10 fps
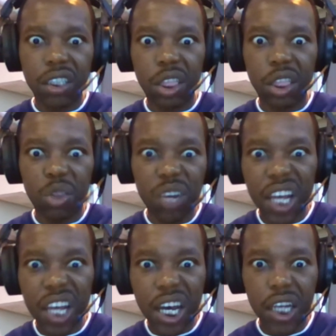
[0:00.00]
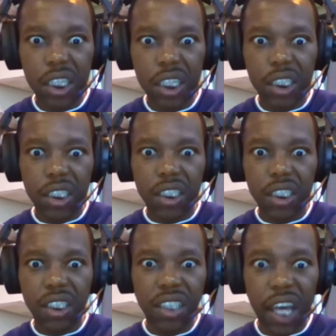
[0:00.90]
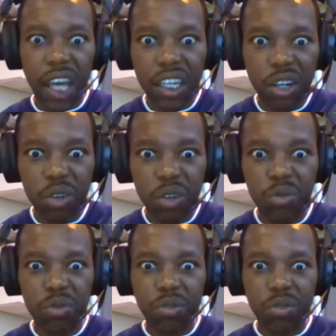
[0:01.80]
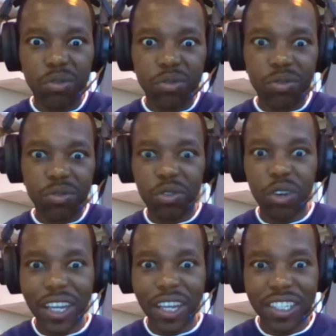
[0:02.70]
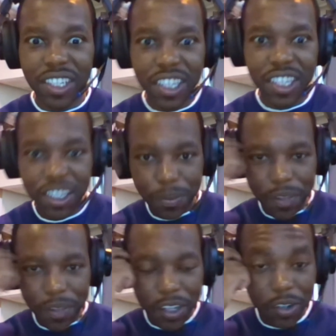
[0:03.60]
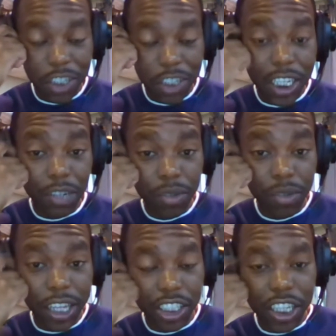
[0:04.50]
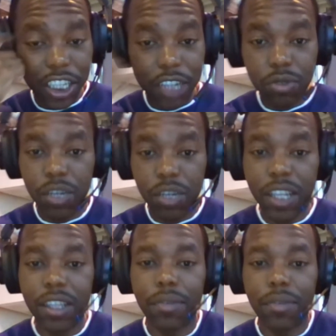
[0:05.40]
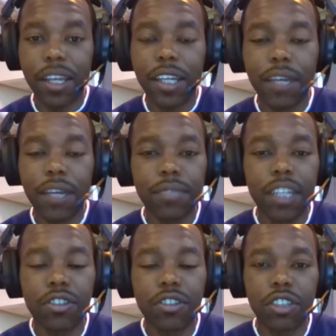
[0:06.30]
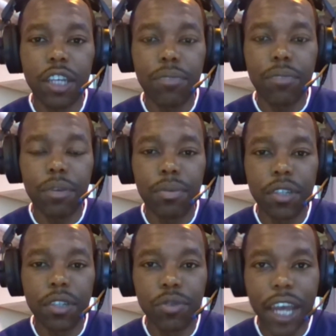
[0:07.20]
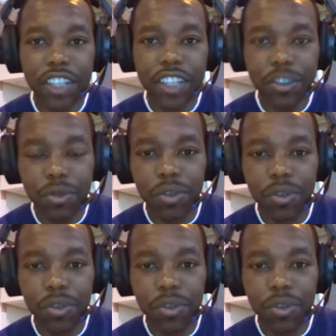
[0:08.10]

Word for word: thriller, psycho, crazy. You know, she can do that. She can do anything, man. I'm telling you, she can probably do action too.